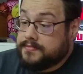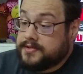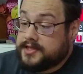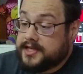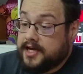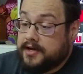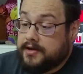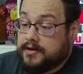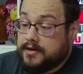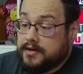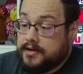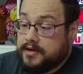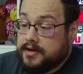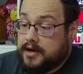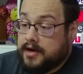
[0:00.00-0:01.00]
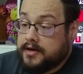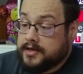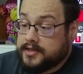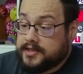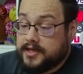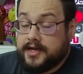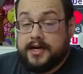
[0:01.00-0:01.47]
sell,
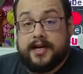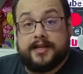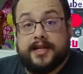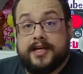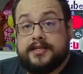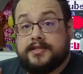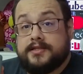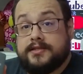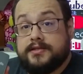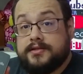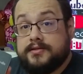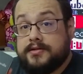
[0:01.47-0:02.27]
honestly. Like, that's